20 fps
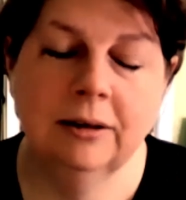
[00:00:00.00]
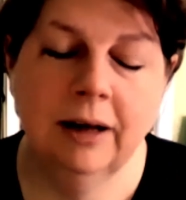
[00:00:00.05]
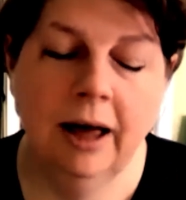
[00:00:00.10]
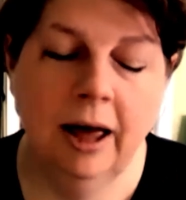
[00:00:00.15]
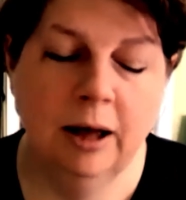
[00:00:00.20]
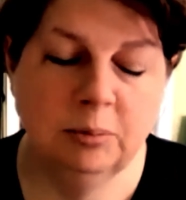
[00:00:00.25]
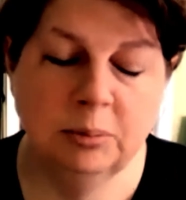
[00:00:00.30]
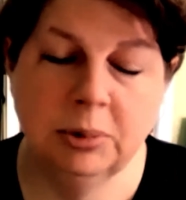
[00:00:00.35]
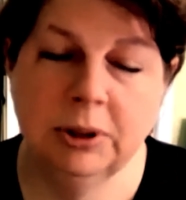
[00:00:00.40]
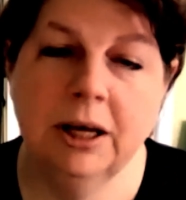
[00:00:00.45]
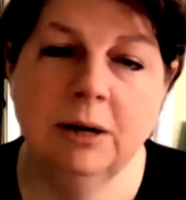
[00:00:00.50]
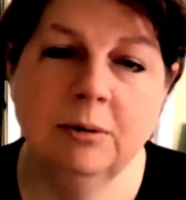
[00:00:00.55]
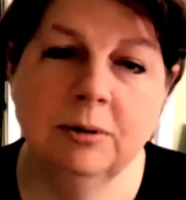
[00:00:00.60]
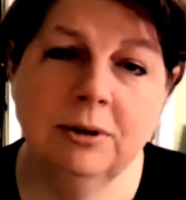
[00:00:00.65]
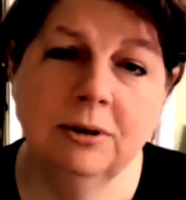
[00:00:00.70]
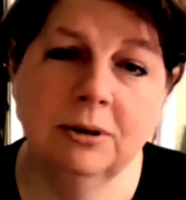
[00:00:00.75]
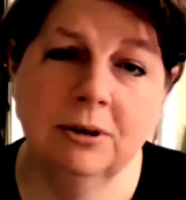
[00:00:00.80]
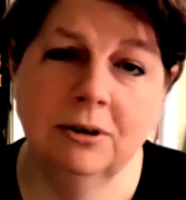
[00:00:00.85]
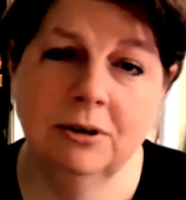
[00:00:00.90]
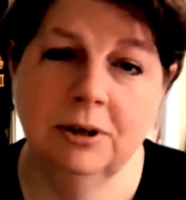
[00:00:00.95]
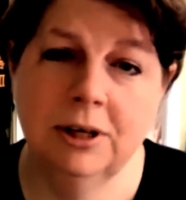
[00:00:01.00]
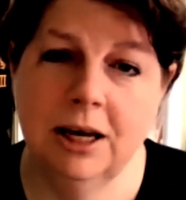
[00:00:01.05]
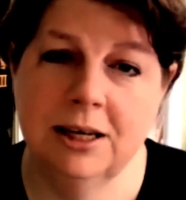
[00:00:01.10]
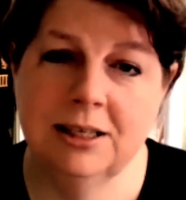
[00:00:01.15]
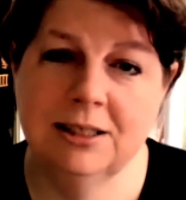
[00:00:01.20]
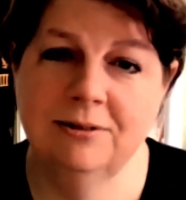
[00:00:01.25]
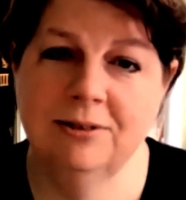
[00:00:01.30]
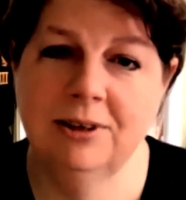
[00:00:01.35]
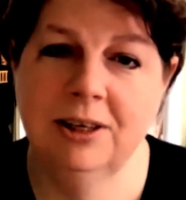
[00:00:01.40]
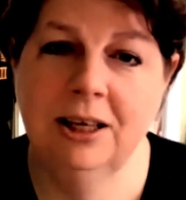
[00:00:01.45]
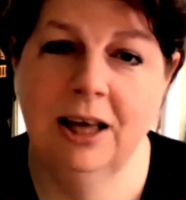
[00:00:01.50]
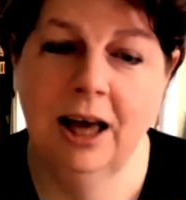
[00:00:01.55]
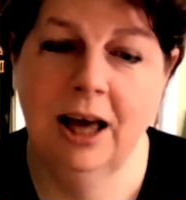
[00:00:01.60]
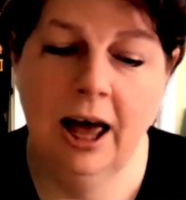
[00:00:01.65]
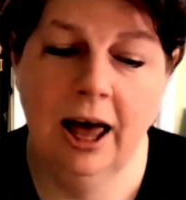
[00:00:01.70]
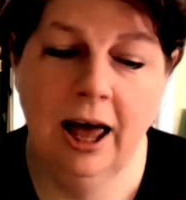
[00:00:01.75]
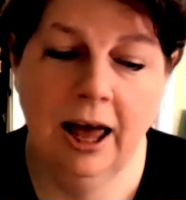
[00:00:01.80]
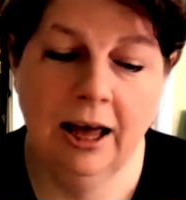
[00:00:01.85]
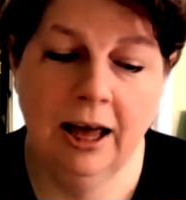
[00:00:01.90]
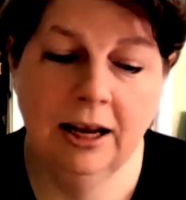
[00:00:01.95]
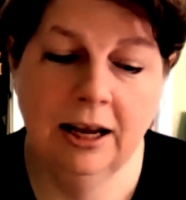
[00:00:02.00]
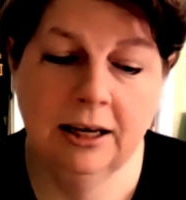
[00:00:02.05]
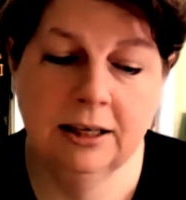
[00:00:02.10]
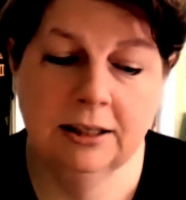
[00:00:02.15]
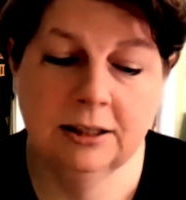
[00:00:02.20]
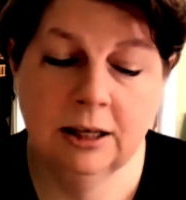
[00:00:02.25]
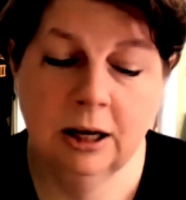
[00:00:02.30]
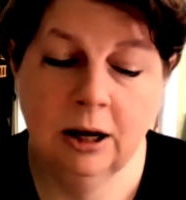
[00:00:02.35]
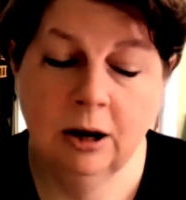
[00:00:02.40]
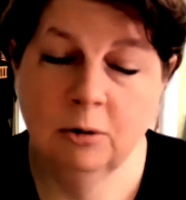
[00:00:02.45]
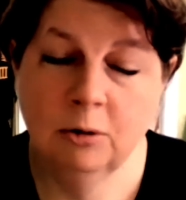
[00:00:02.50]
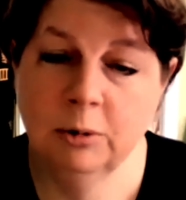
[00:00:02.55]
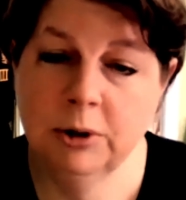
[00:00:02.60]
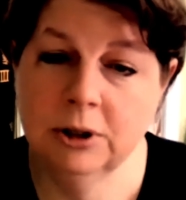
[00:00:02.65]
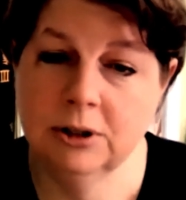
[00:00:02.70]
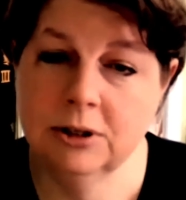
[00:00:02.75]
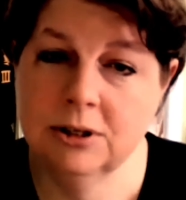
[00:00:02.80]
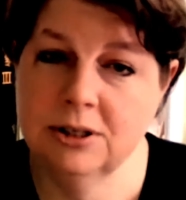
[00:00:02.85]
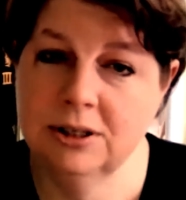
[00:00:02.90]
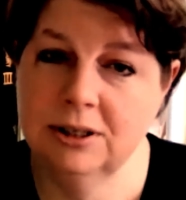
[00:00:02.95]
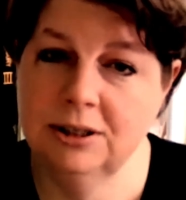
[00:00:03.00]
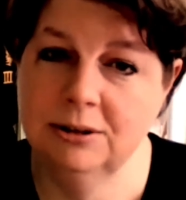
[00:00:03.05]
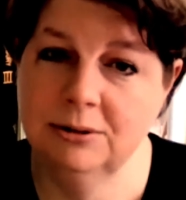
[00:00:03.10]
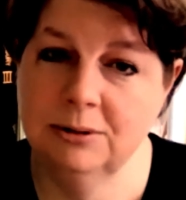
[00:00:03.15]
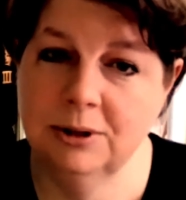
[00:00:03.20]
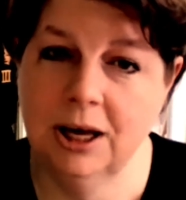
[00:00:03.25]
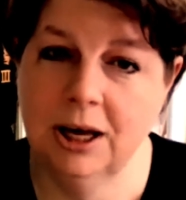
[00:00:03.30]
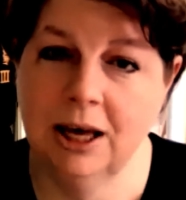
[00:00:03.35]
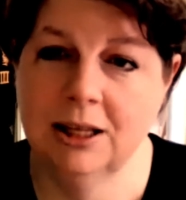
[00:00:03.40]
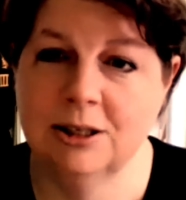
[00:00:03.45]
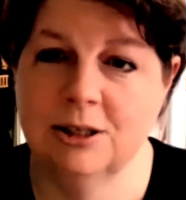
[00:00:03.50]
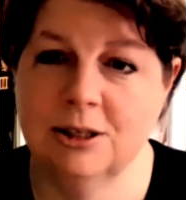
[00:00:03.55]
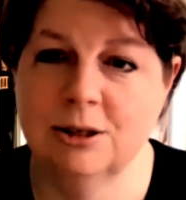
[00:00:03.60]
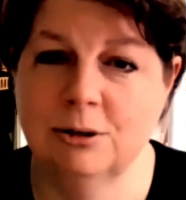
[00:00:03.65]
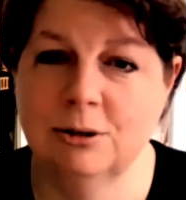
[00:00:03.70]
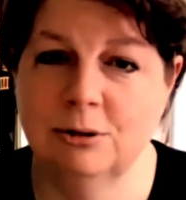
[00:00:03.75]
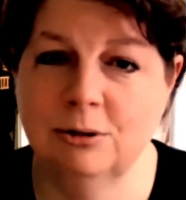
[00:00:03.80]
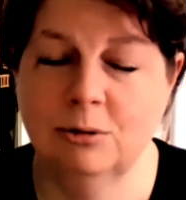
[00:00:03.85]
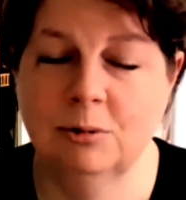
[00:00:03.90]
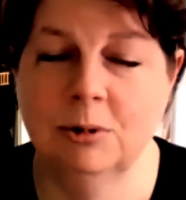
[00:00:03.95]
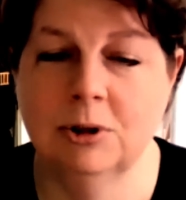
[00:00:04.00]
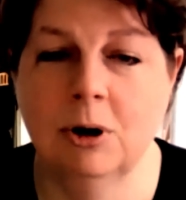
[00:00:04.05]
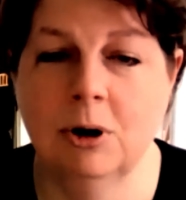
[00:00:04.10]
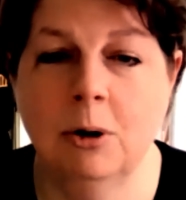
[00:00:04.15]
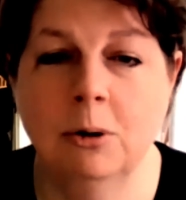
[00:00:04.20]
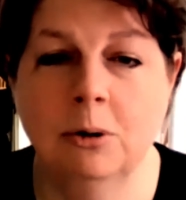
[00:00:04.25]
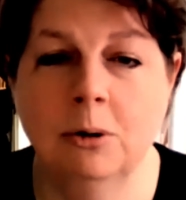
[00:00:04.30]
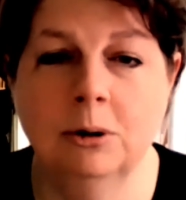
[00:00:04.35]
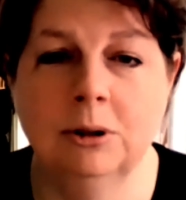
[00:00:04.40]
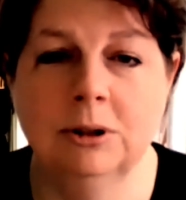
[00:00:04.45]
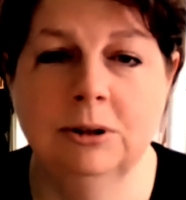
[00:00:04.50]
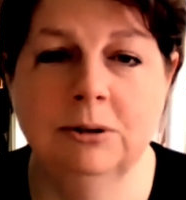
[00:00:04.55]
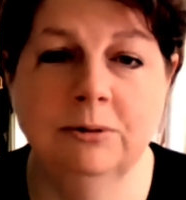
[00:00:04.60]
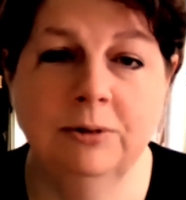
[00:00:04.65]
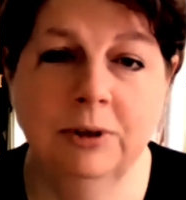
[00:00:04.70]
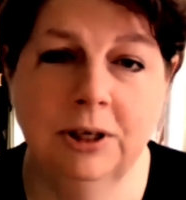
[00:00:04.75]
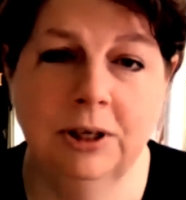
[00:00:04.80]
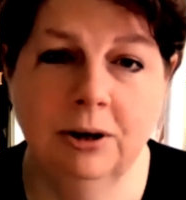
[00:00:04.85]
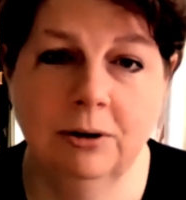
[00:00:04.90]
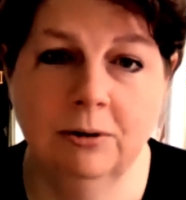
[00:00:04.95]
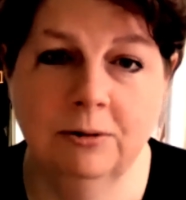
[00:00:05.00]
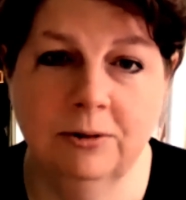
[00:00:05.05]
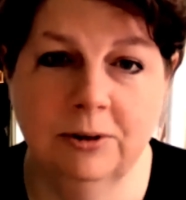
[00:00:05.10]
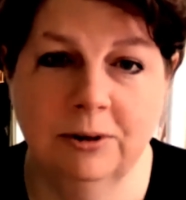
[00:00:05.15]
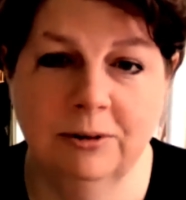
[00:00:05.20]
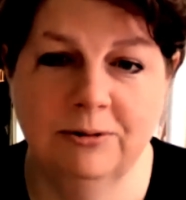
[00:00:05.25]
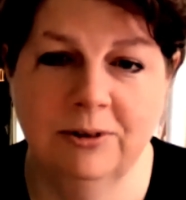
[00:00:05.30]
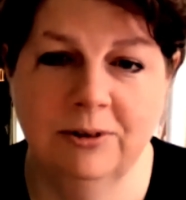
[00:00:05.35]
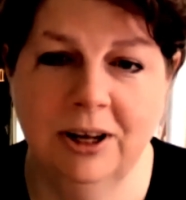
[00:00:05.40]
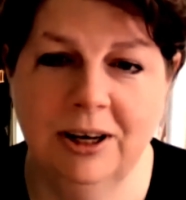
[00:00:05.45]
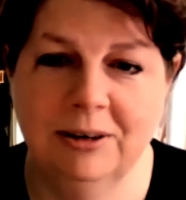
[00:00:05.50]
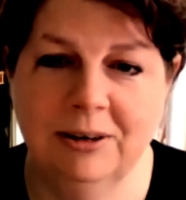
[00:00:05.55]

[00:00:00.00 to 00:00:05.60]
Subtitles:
and play with your creativity, and we'll see you again soon with a whole new video full of fun.